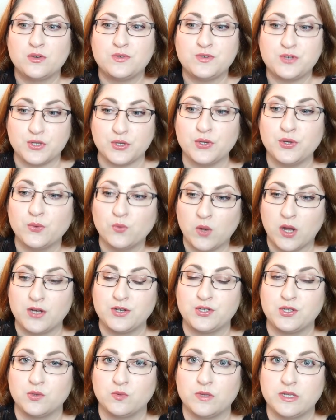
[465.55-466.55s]
Do you want
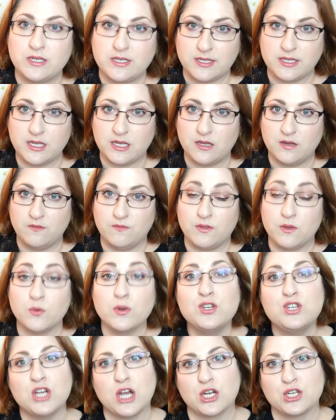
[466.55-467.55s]
to receive the
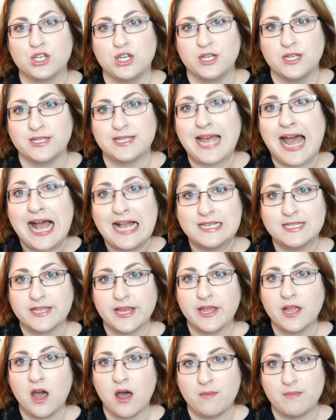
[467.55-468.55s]
rejections as
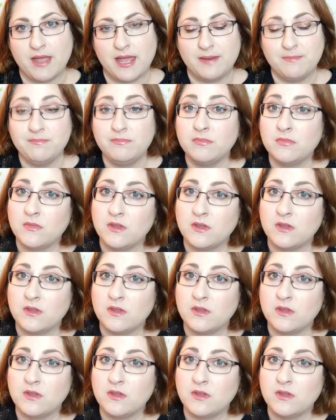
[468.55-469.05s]
they come in?